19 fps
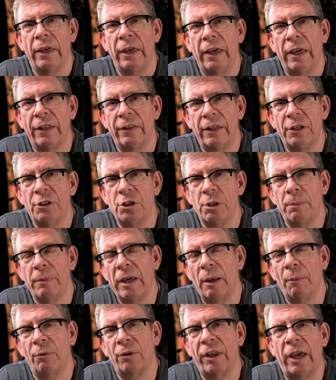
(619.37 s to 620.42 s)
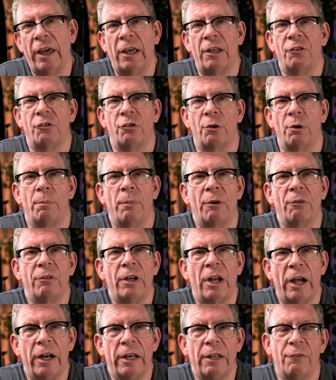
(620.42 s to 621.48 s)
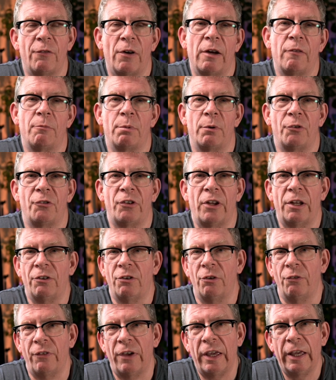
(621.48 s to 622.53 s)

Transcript: And they should be able to answer about 95% of